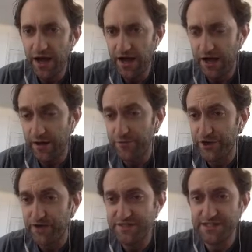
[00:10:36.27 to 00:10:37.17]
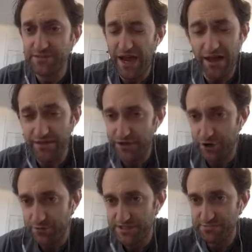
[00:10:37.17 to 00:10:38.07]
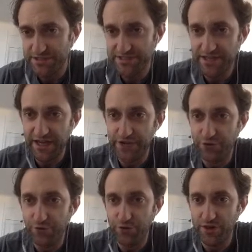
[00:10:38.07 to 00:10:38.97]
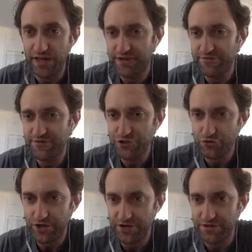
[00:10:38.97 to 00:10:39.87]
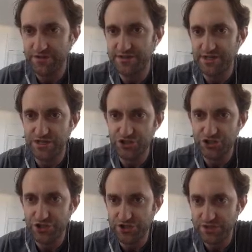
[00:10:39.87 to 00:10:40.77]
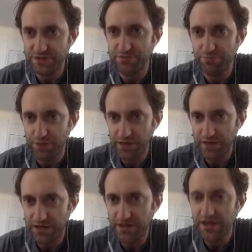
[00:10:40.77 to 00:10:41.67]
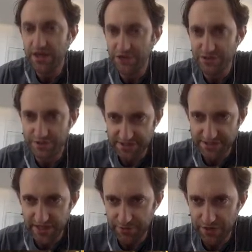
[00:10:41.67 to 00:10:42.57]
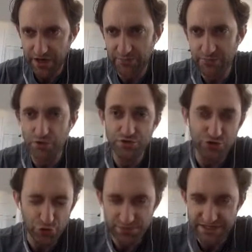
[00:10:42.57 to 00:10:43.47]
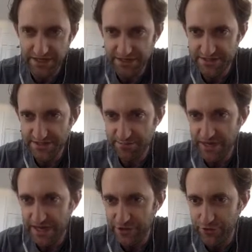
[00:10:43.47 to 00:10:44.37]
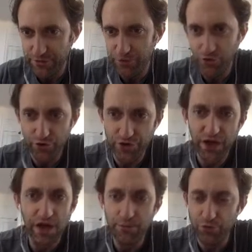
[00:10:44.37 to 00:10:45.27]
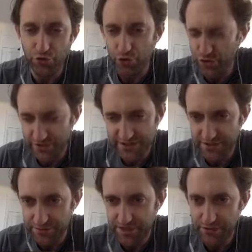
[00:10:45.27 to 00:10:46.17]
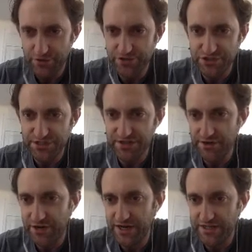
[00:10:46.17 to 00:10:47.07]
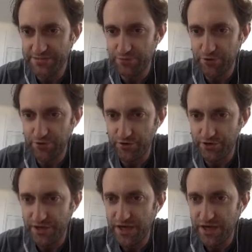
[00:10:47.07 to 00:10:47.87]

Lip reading: You have some Ally Armorsmiths to gain you more life, Shredders, Shield, Block, Shield Slam combo, Doomsayers to buy you the board, Brawls to be able to just clear out his board,